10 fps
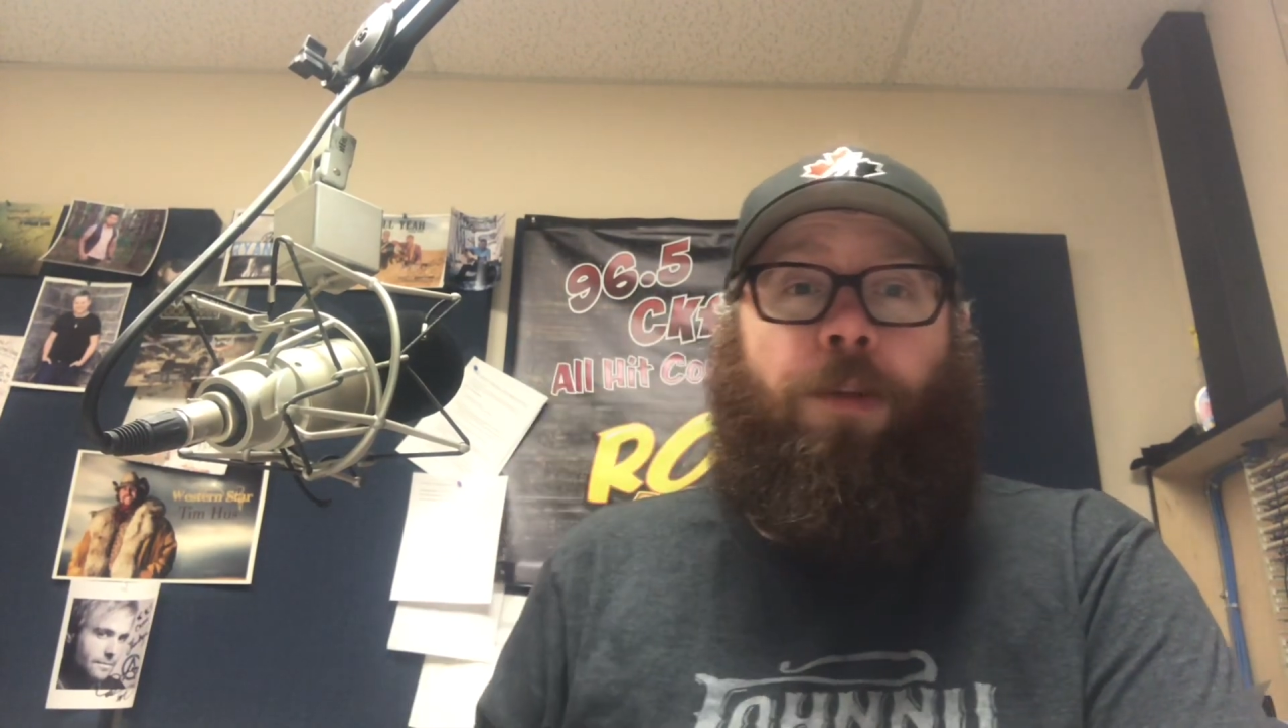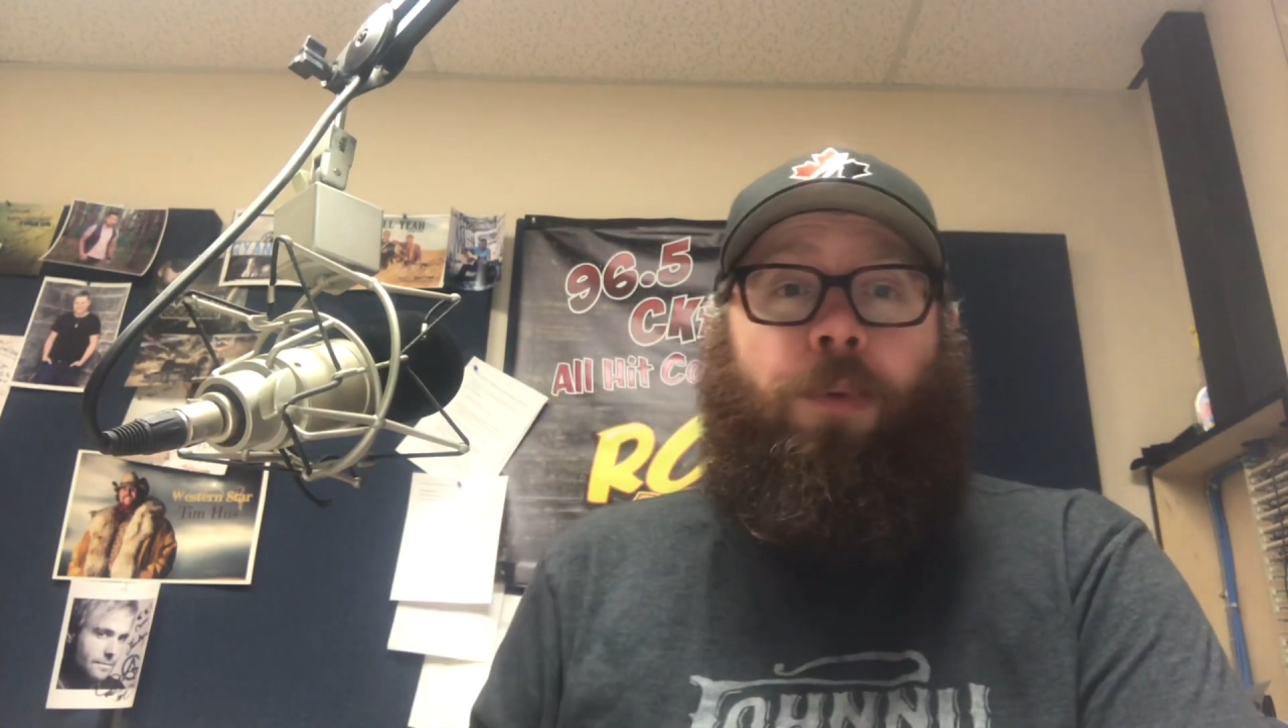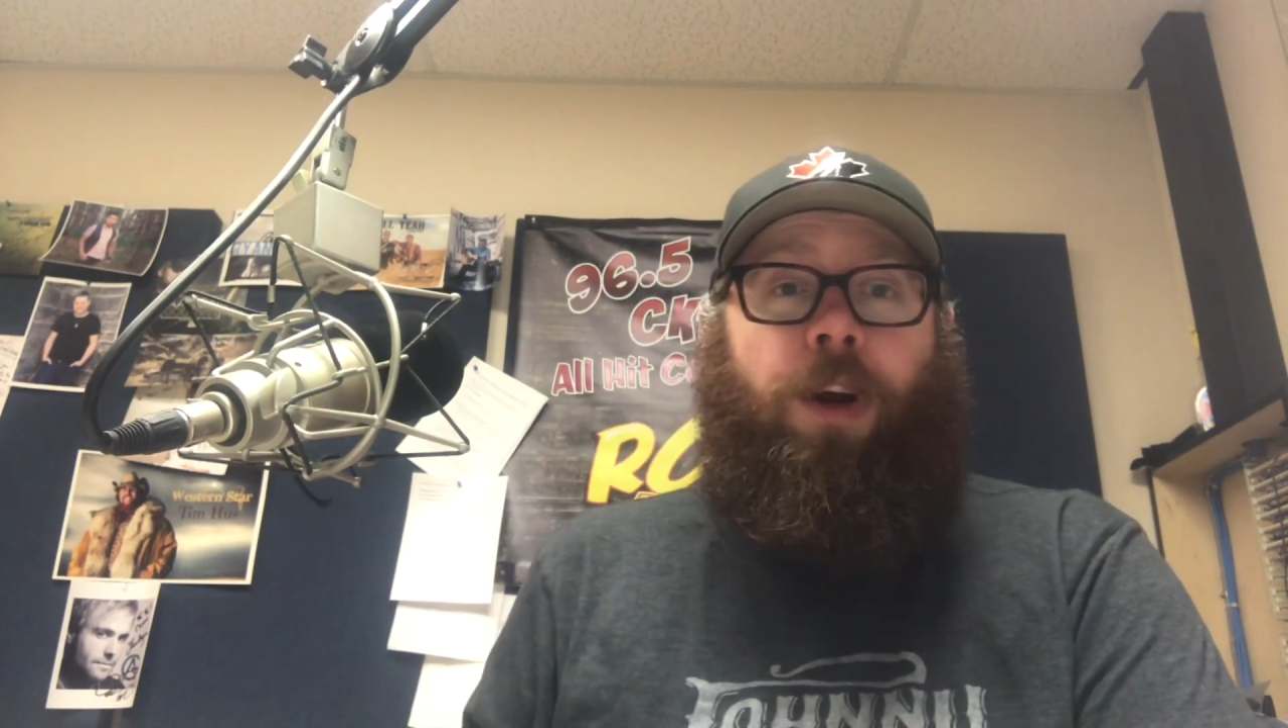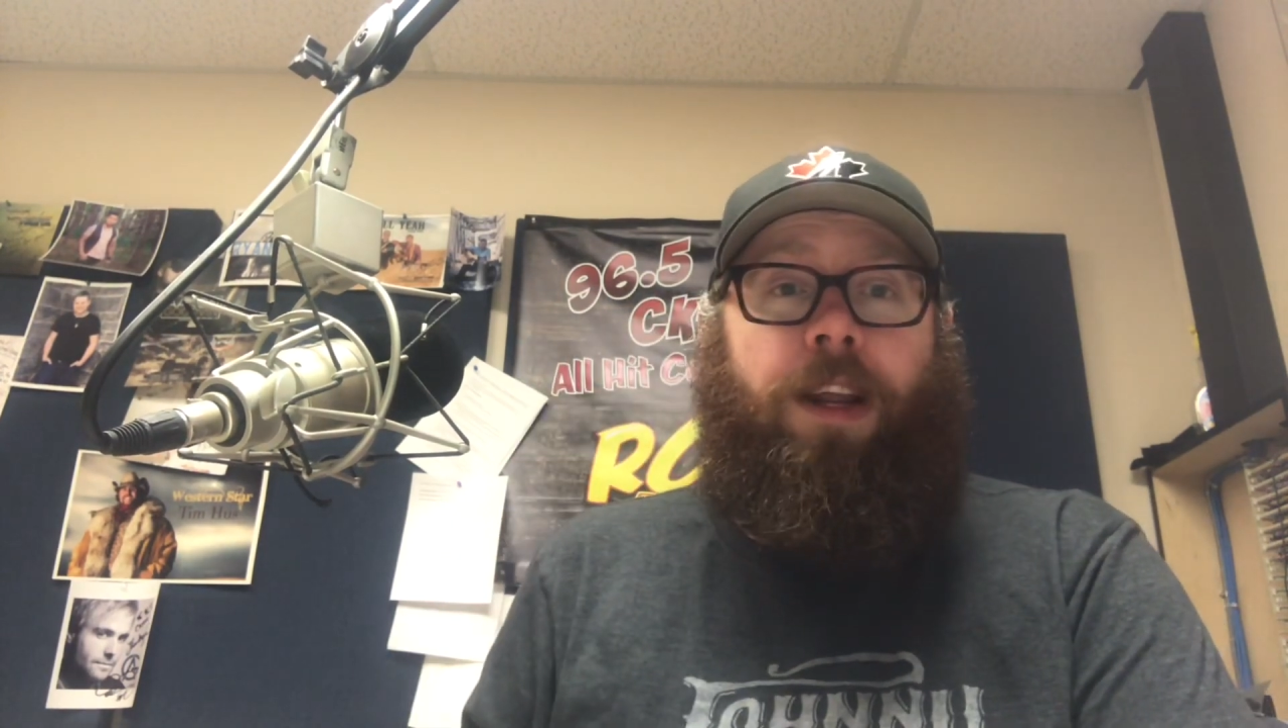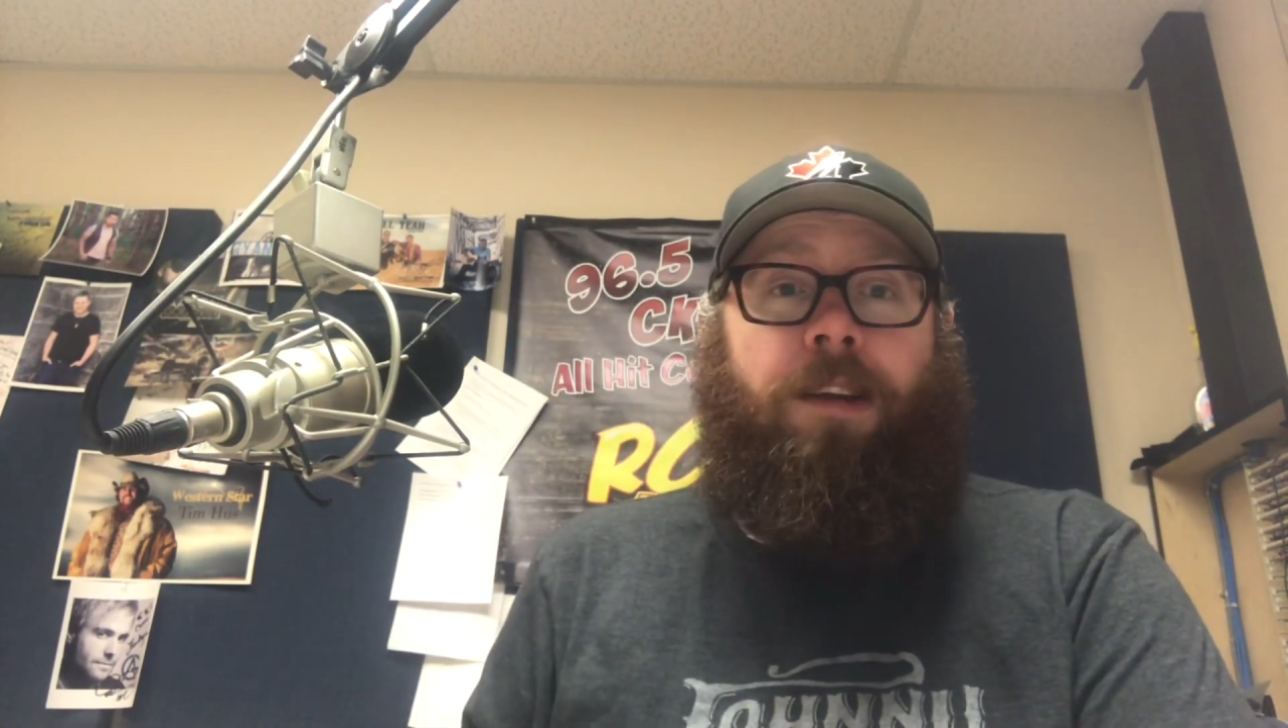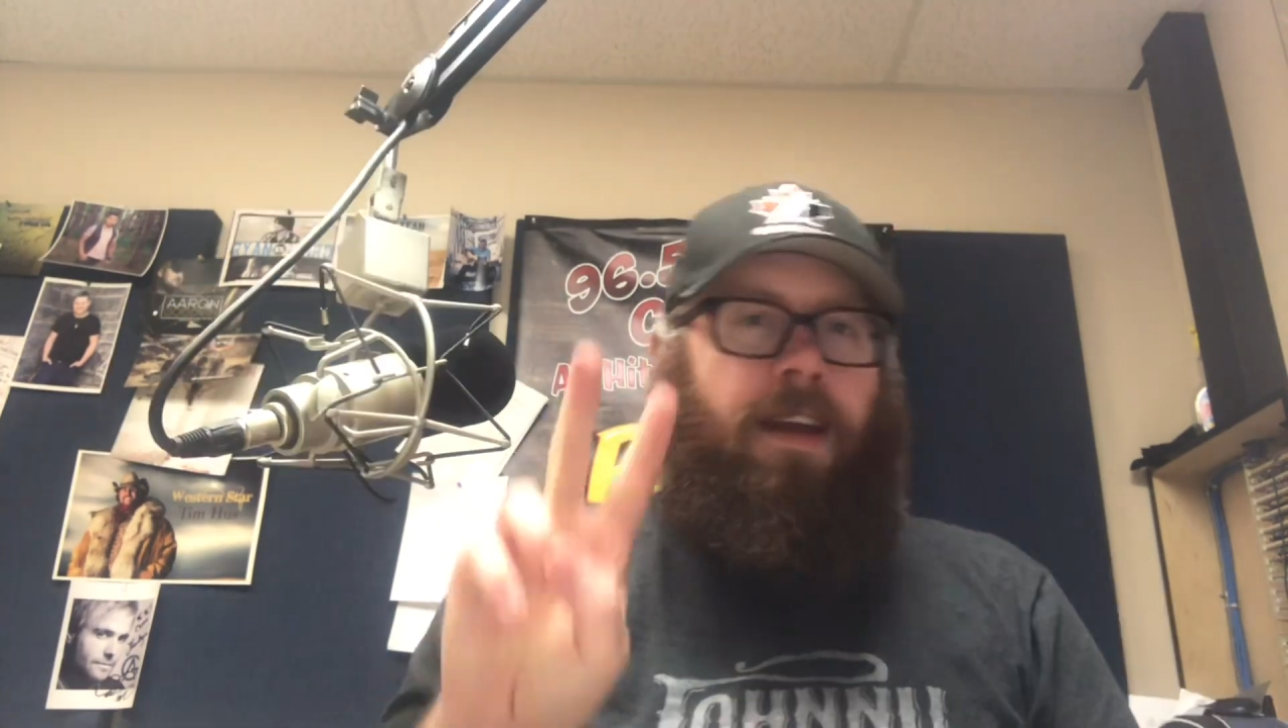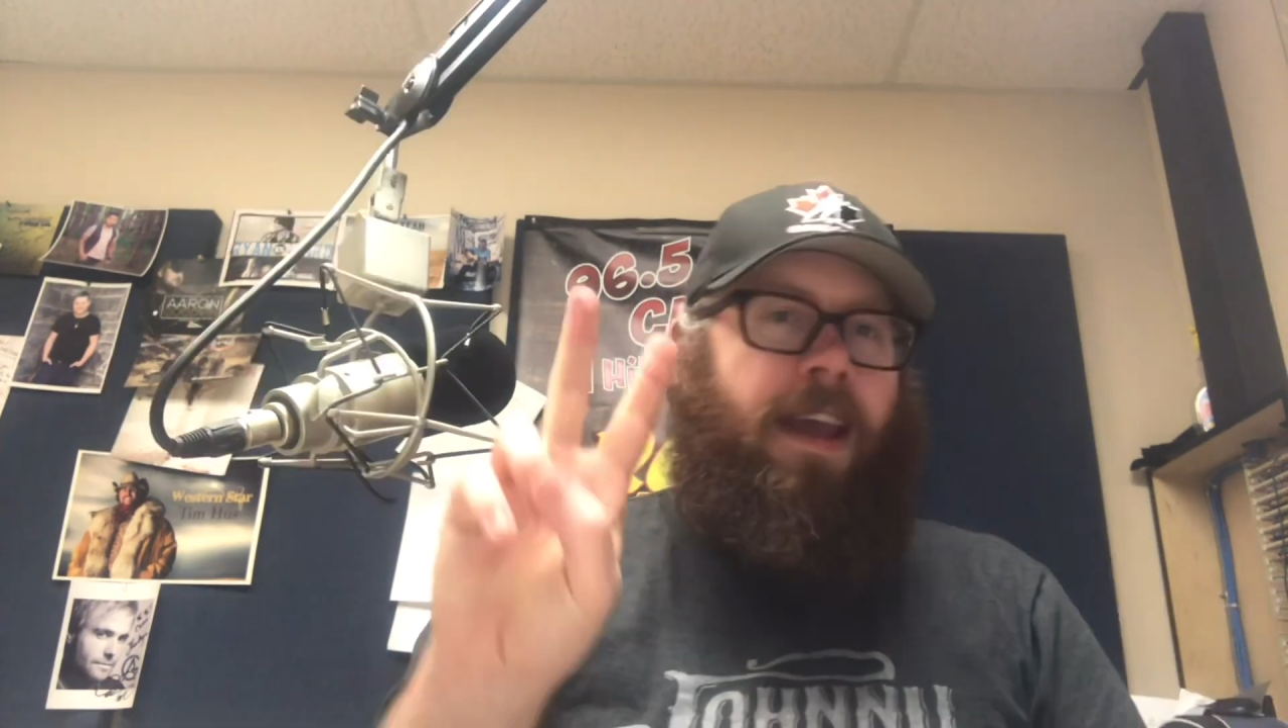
3.